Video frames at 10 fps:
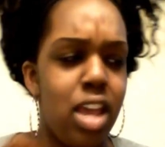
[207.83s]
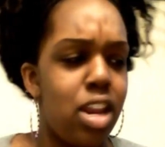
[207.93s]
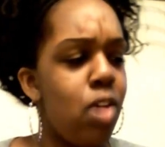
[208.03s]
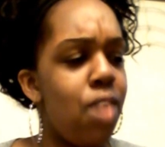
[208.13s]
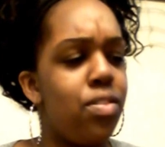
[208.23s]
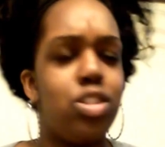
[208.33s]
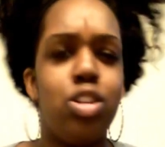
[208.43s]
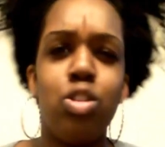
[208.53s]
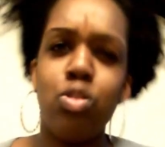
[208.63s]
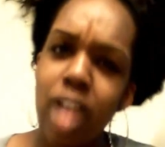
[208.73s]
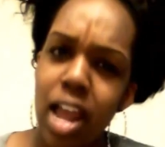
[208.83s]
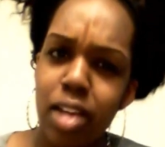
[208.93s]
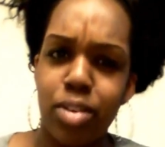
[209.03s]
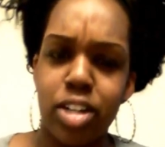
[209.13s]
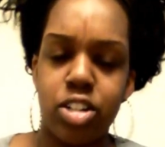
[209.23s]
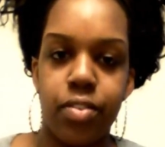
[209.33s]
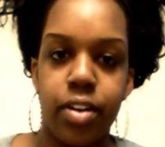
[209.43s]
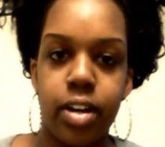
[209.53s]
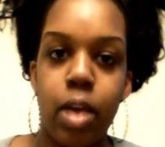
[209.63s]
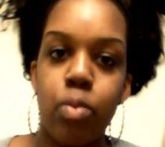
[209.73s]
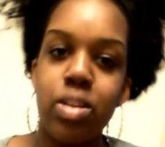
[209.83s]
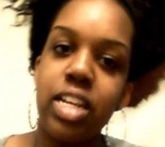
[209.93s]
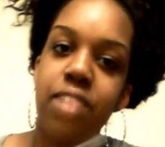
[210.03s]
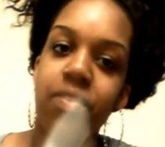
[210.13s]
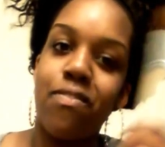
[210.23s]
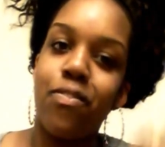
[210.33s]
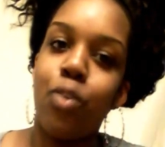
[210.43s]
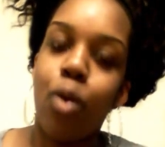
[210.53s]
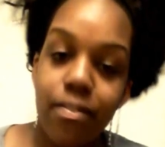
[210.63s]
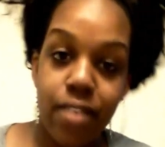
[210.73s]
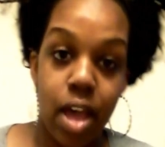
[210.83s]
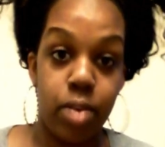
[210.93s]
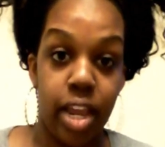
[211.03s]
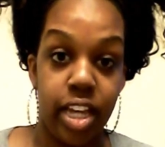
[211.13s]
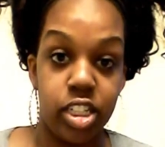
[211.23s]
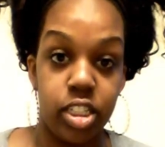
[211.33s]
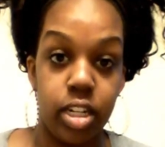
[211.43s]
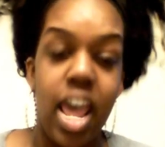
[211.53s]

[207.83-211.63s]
And you have a $2 brush over here that wasn't even for foundation,